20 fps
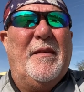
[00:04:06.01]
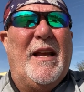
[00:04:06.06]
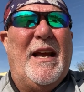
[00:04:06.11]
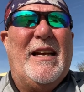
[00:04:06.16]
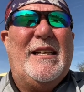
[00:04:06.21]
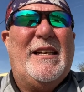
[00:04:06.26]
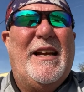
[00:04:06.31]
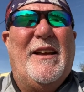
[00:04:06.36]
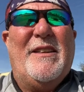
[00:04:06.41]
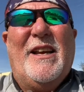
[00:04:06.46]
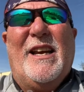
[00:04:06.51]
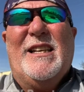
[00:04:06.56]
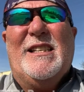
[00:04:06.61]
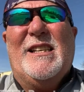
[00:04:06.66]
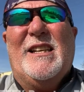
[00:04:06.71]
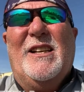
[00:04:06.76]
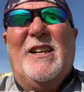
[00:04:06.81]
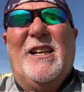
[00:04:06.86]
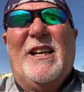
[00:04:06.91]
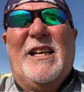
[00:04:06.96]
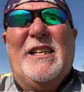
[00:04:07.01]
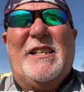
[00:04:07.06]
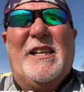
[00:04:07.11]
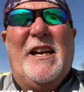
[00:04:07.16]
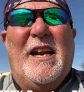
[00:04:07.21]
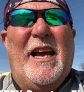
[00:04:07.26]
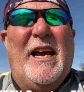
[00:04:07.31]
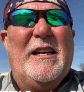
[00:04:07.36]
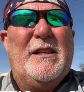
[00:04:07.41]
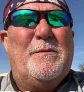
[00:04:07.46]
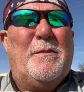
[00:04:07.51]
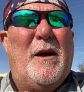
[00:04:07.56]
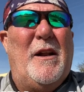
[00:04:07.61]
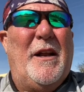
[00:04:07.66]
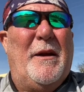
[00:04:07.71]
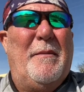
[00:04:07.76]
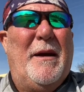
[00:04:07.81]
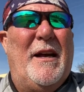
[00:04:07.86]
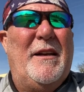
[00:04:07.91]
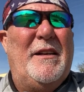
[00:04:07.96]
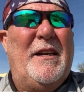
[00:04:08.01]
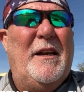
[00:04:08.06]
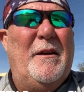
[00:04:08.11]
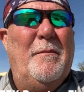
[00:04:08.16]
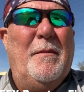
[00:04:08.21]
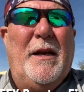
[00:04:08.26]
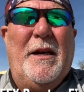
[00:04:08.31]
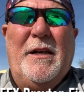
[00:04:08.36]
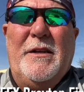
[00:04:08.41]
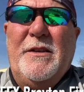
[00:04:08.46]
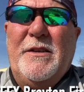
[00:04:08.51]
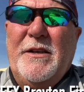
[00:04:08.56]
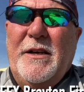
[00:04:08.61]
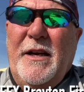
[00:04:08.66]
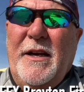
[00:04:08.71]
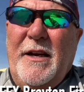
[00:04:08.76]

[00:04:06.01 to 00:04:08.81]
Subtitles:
Actually, I think it's a little less than that. It's probably about 10 minutes.